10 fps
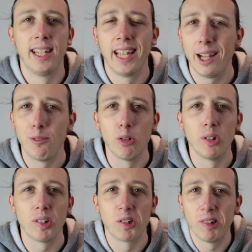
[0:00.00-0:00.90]
Hey
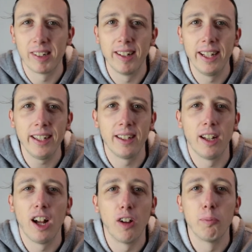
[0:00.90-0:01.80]
everyone, Chris here.
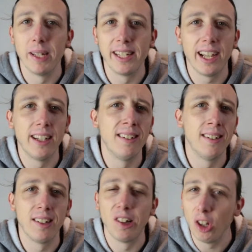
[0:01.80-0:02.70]
I've been
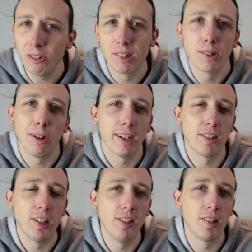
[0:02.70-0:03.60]
getting loads of
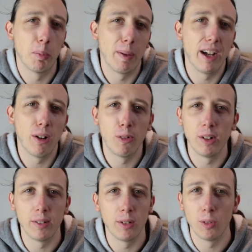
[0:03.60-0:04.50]
questions about
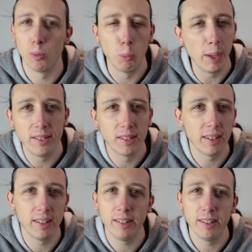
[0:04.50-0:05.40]

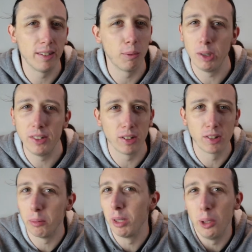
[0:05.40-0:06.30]
winter. Winter's
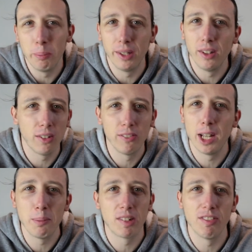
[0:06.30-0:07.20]
coming up in the Northern
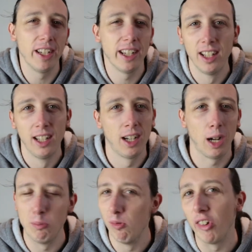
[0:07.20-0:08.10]
Hemisphere.
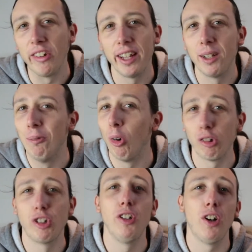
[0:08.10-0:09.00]
I'm running, what
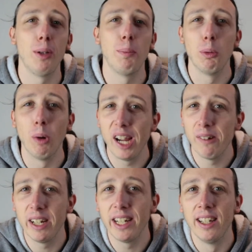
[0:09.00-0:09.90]
should I be
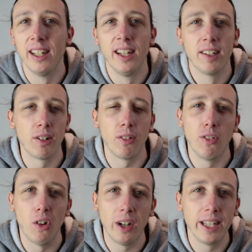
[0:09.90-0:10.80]
wearing? So
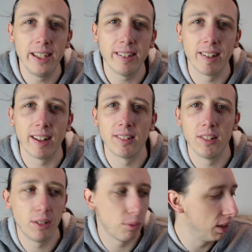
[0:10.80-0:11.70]
for in this
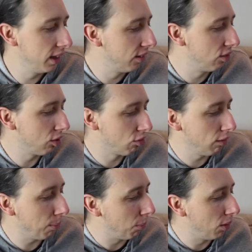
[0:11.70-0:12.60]
lesson, we'd just
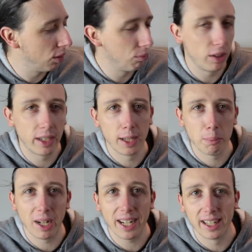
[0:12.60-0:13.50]
grab my running kit
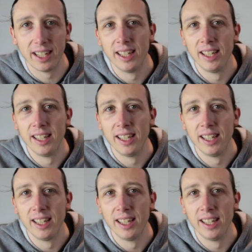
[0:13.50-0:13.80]
bag